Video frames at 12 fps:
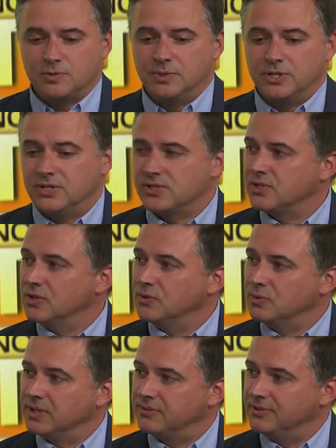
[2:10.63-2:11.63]
but also
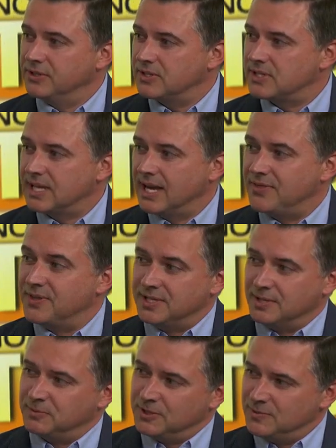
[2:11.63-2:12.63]
with folks at the
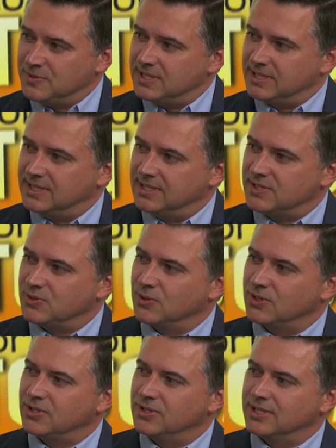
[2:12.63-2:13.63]
YEMCOMST, at the
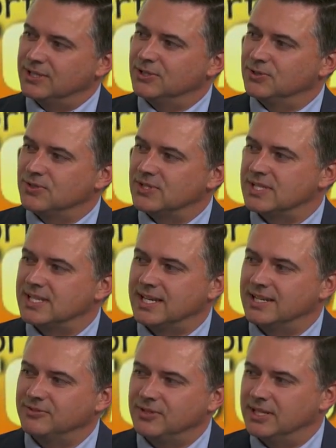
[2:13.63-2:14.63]
Historical and Cultural
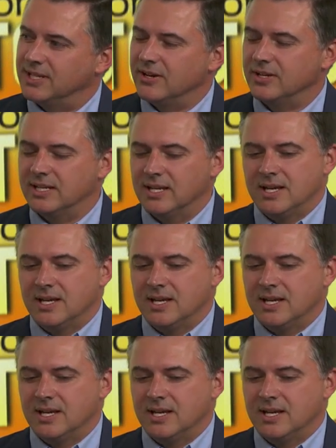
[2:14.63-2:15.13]
Society of Clay County,